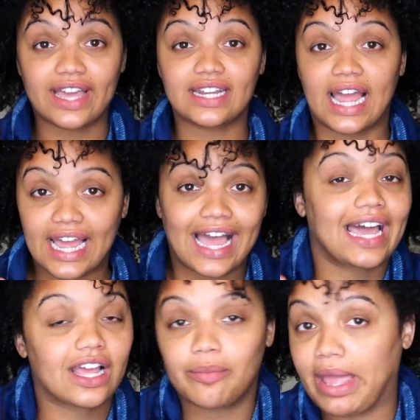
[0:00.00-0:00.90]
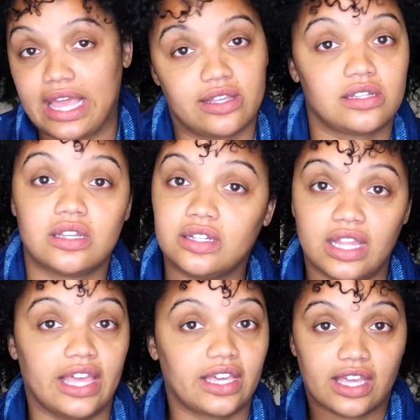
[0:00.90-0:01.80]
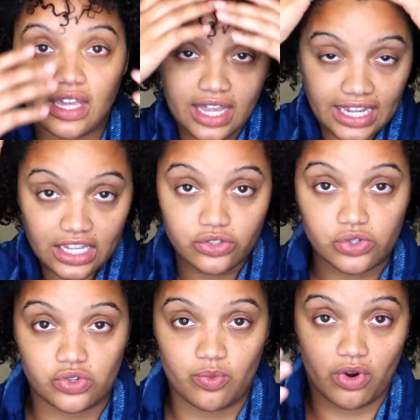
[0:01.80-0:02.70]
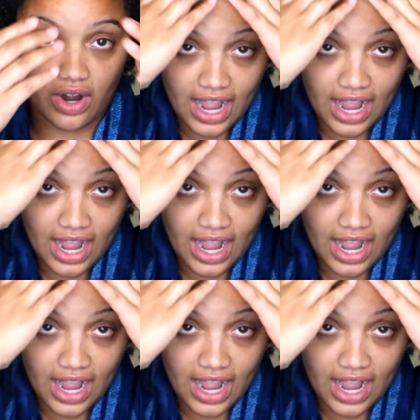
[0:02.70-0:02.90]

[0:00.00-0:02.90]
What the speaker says: I gotta cut bangs. Like, I can't do this no more.